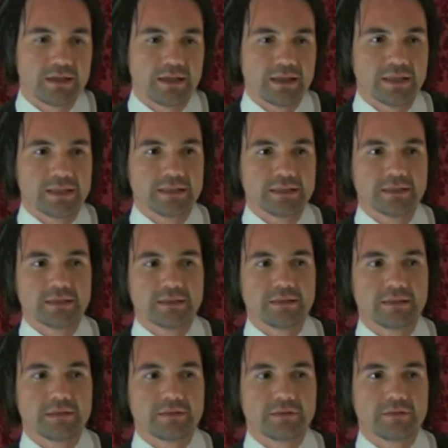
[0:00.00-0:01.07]
And
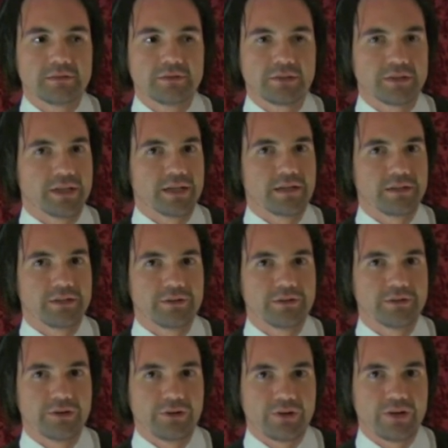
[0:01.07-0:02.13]
so yeah,
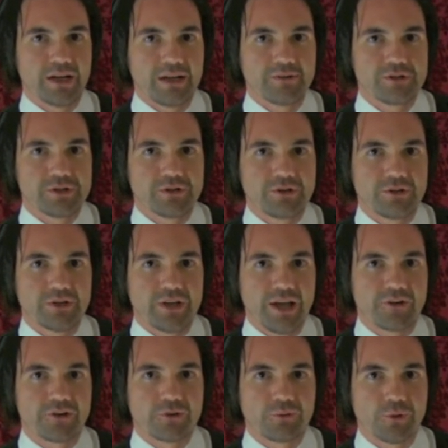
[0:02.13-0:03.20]
you're gonna have to do the
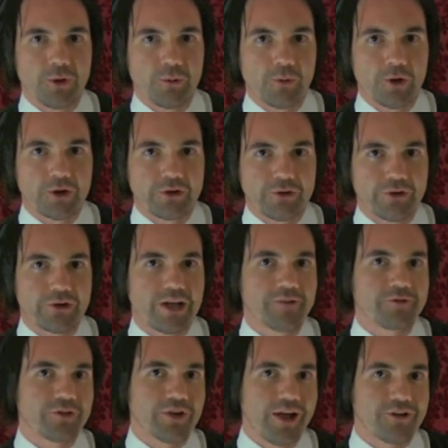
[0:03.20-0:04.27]
actual real work. You're gonna
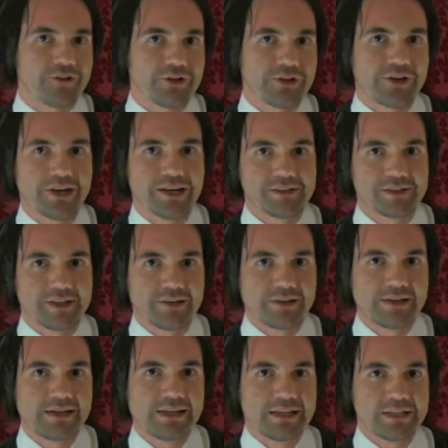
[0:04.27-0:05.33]
have to actually get out
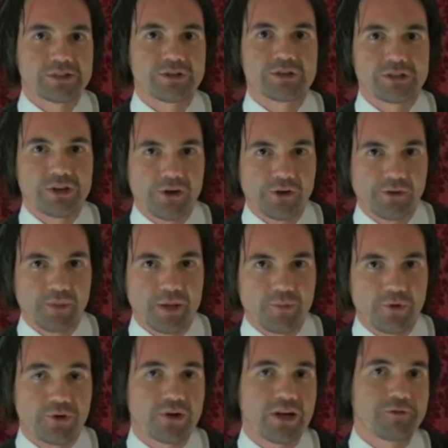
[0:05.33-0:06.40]
there and start talking to
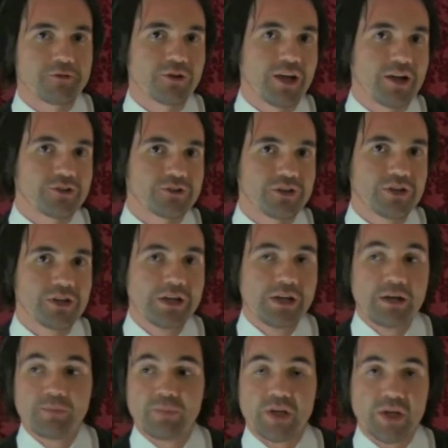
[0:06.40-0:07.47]
people. You're gonna have to actually
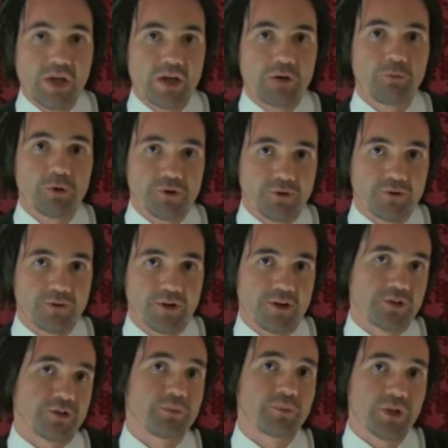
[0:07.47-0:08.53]
begin with your
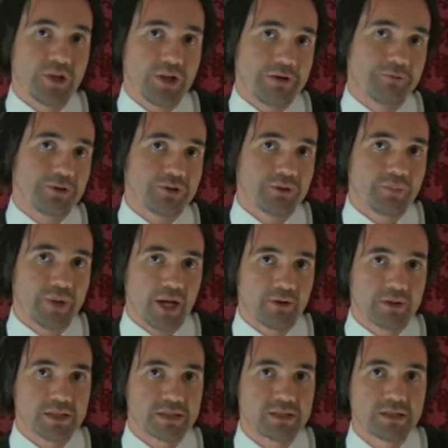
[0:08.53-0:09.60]
friends and begin with your
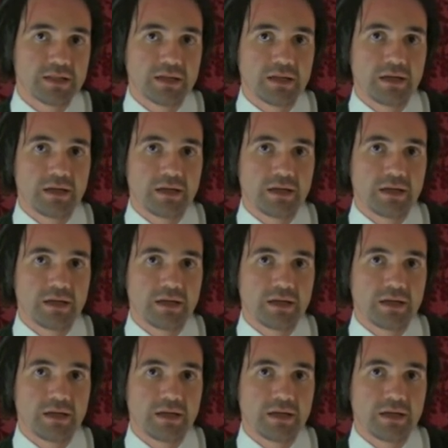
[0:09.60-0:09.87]
parents.